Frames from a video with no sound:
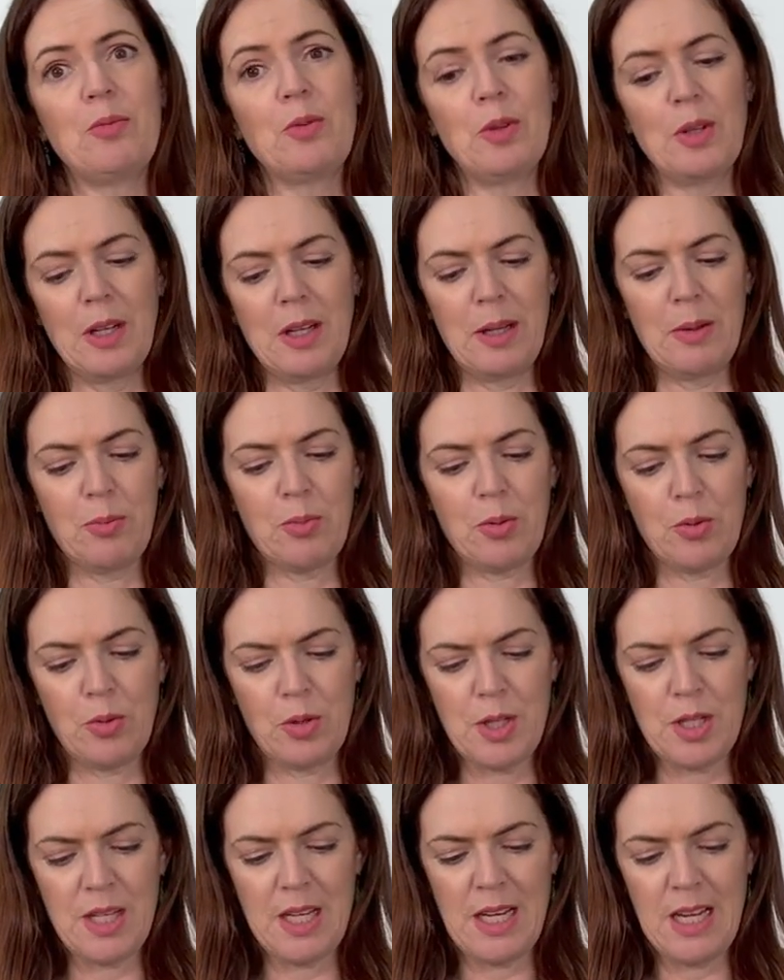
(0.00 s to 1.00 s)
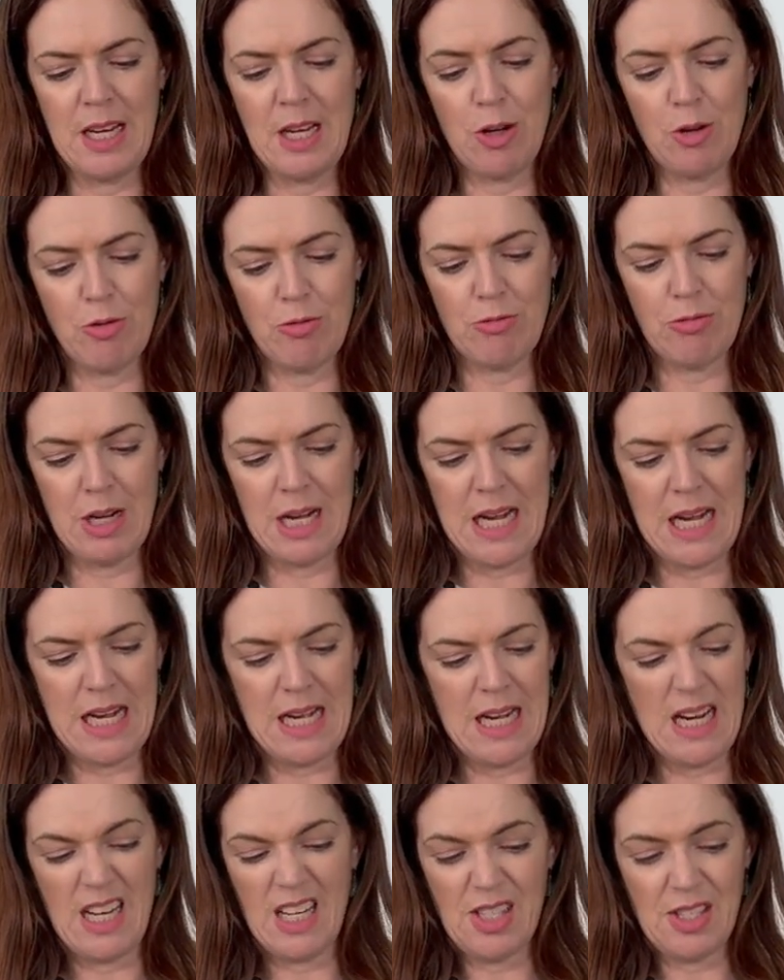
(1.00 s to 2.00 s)
really pretty
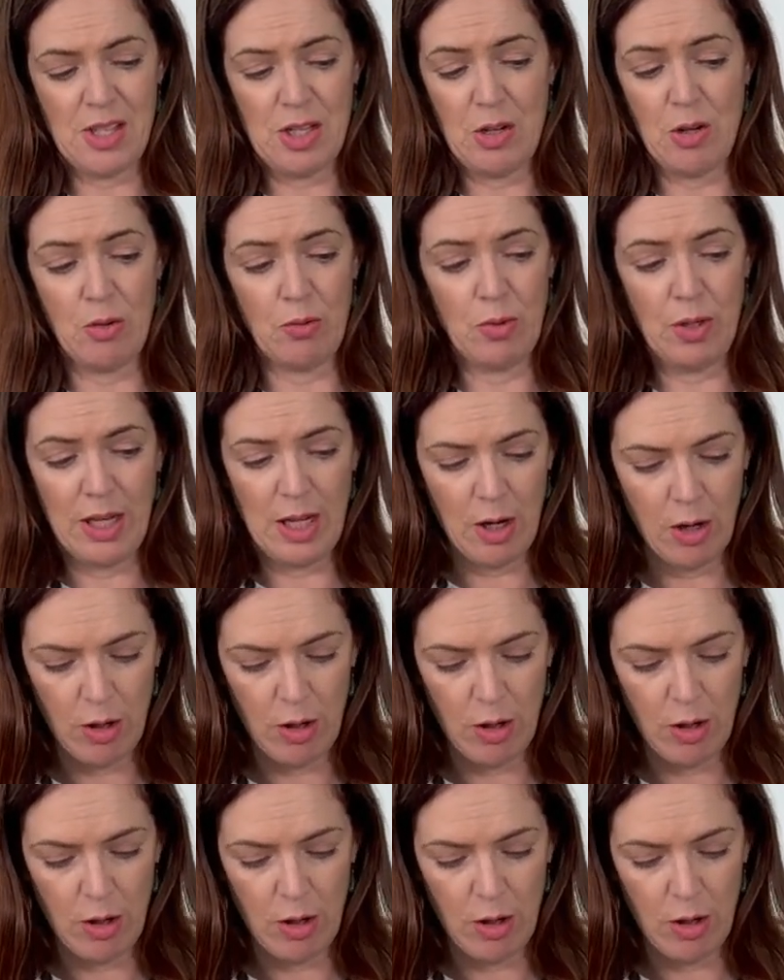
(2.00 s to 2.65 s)
green, and it's not really